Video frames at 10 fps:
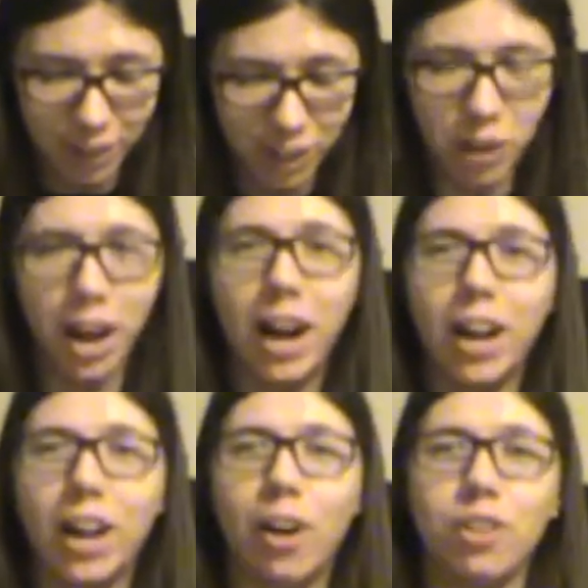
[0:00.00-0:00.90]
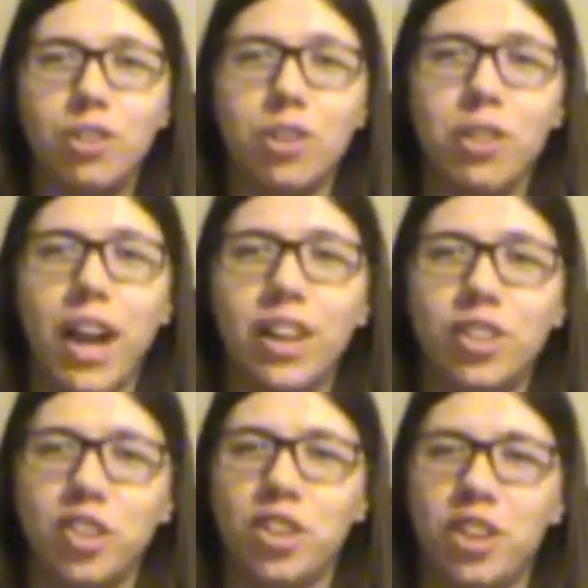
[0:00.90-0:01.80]
You gotta go to the
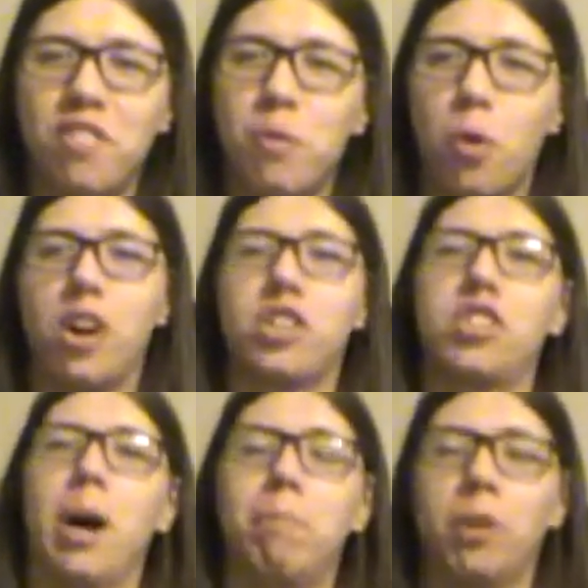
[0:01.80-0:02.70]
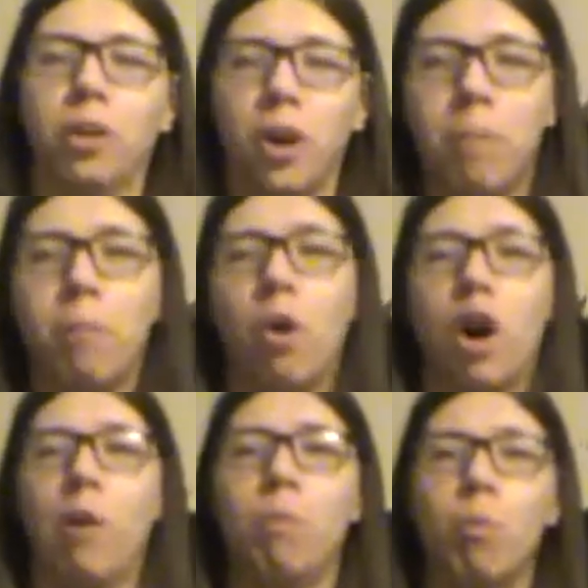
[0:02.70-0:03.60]
exclusive workshop to learn more
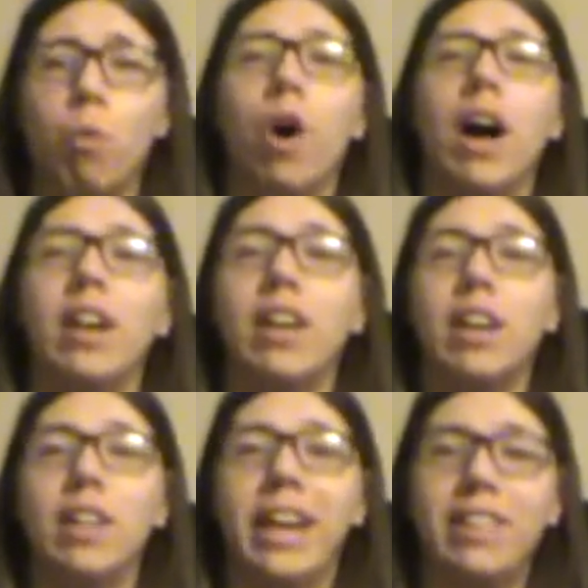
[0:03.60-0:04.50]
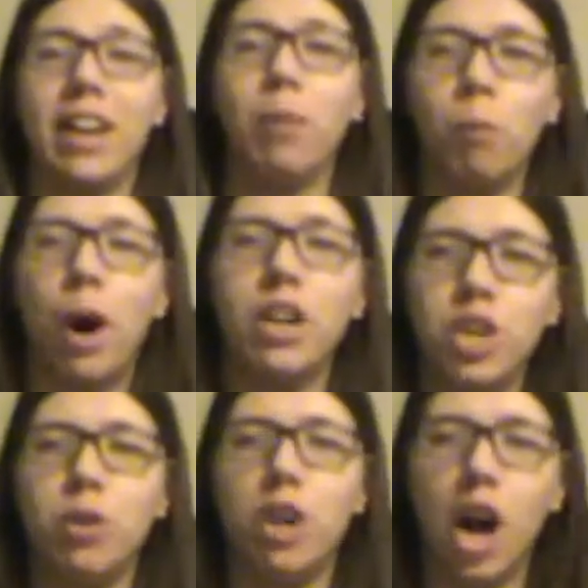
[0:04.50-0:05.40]
on what they didn't want
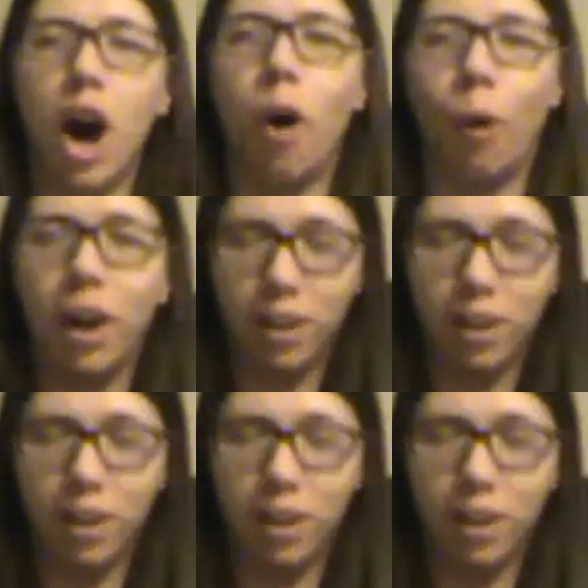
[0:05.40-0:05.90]
you to know.